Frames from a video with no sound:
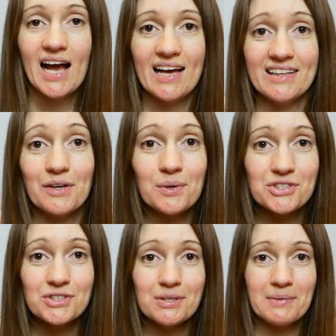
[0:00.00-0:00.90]
And then
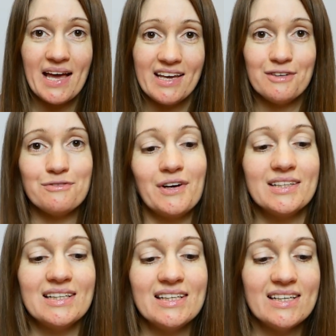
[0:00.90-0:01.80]
question number 8
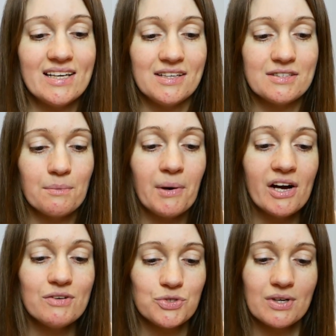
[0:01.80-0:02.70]
finally is,
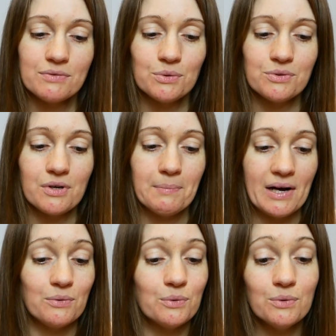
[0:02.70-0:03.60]
pirates travelled
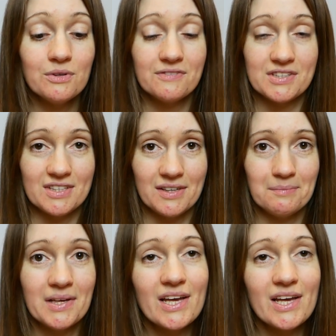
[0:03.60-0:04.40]
about all of the time.